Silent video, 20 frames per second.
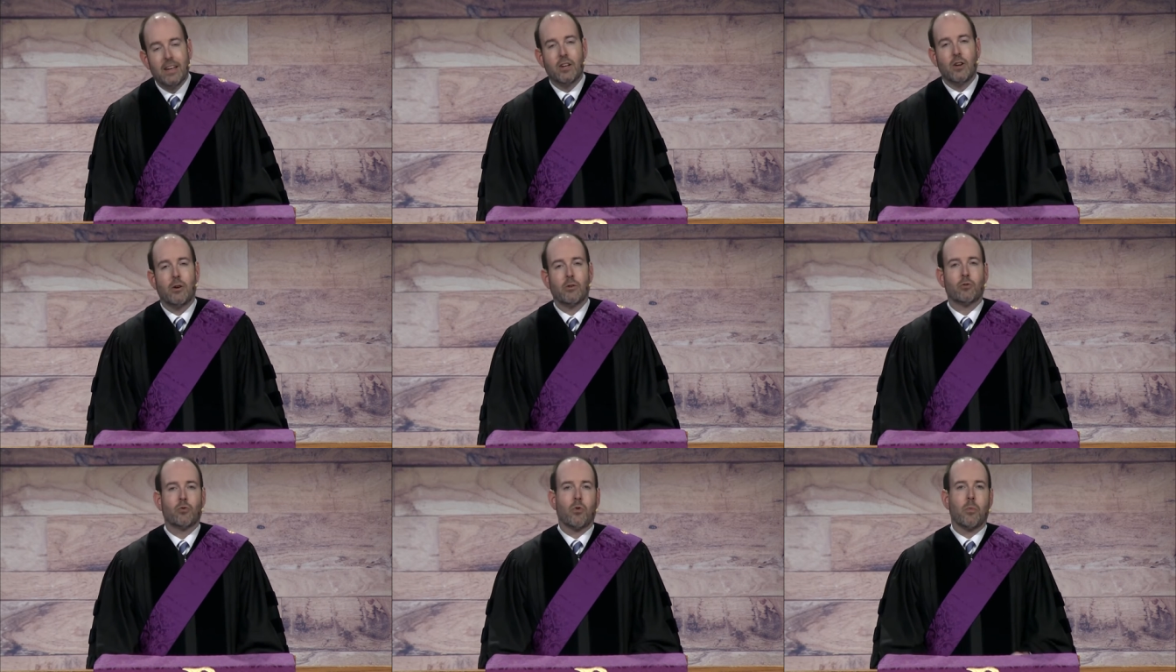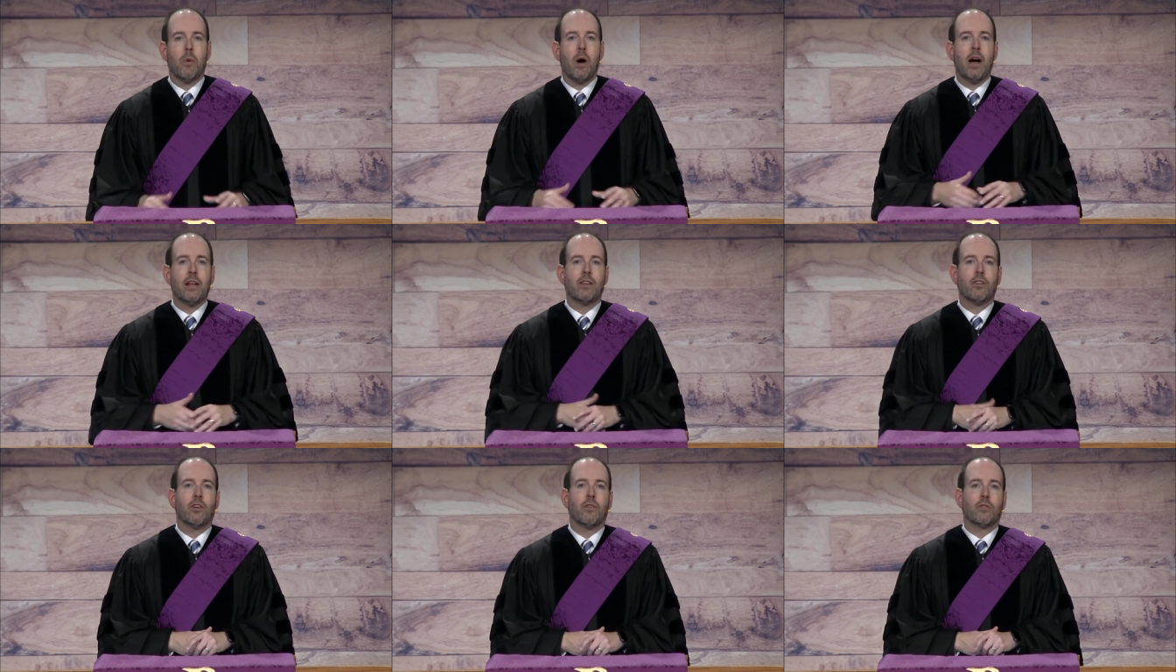Now I was
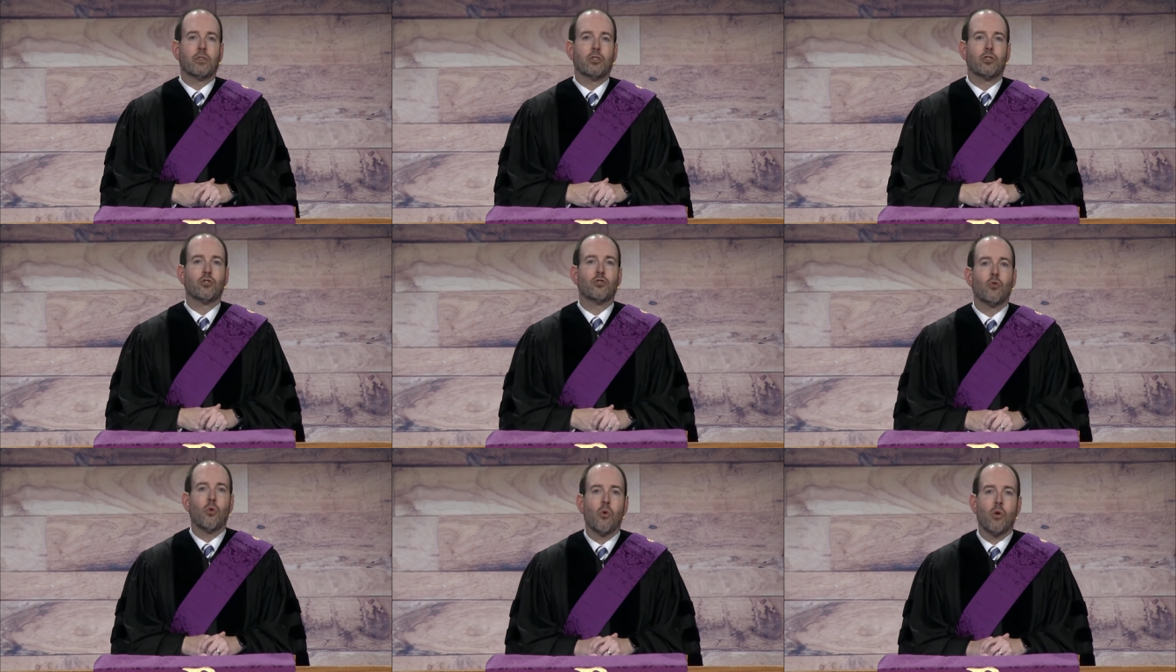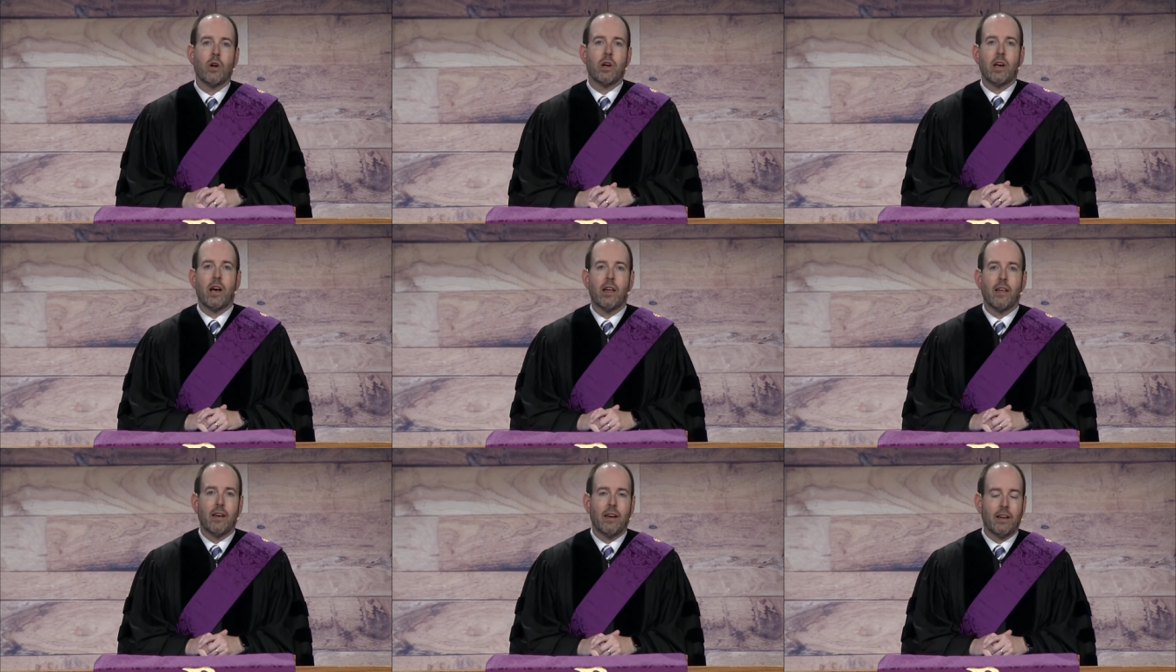reminded of a story
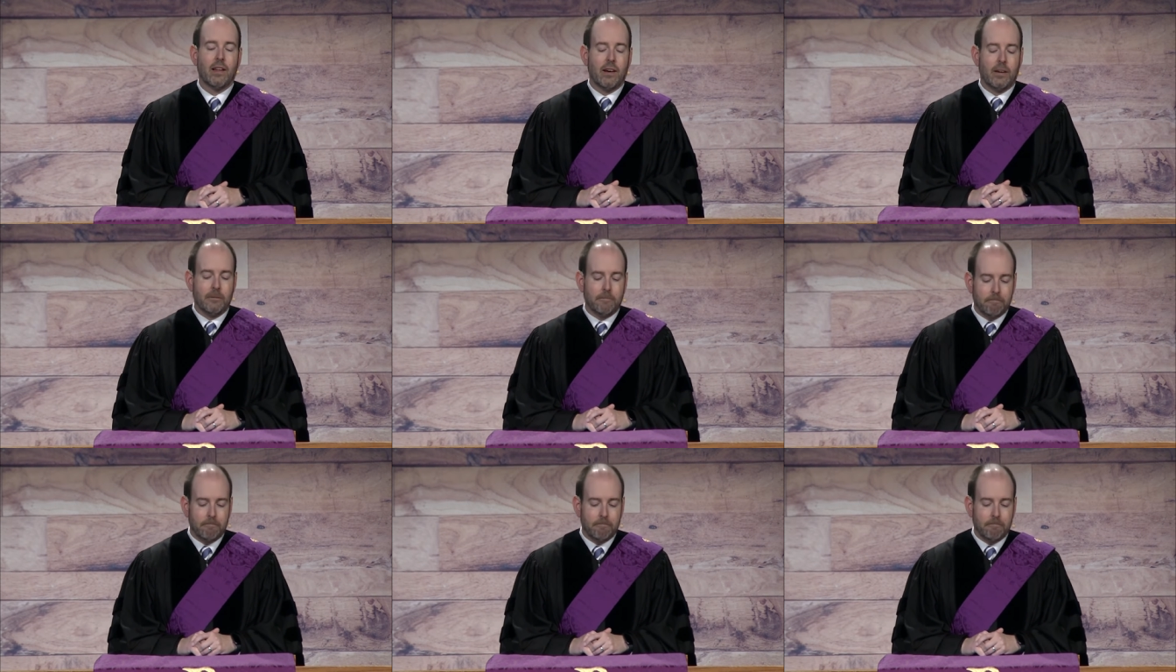that